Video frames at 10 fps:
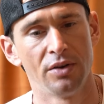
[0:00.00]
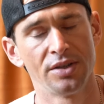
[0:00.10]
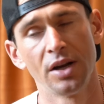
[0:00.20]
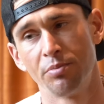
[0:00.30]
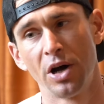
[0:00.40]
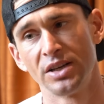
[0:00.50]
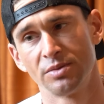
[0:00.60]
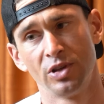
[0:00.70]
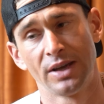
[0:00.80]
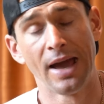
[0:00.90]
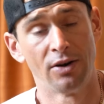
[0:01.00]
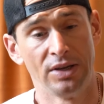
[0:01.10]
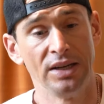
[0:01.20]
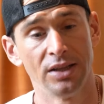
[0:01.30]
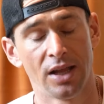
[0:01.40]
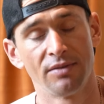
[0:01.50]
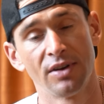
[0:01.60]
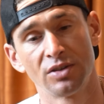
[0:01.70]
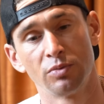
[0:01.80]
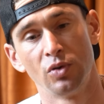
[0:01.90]
It's not impossible. Like I don't eat a lot of
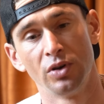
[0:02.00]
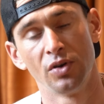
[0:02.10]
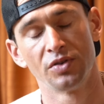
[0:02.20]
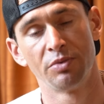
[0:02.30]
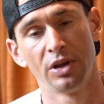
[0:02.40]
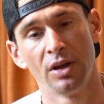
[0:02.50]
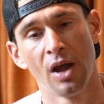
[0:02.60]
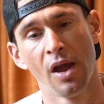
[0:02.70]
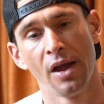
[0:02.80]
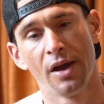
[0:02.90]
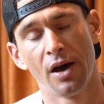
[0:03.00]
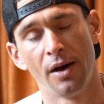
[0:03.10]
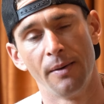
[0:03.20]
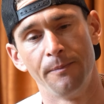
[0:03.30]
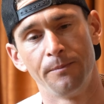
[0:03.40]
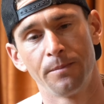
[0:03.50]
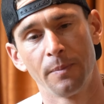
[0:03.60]
vegetable oils, but um,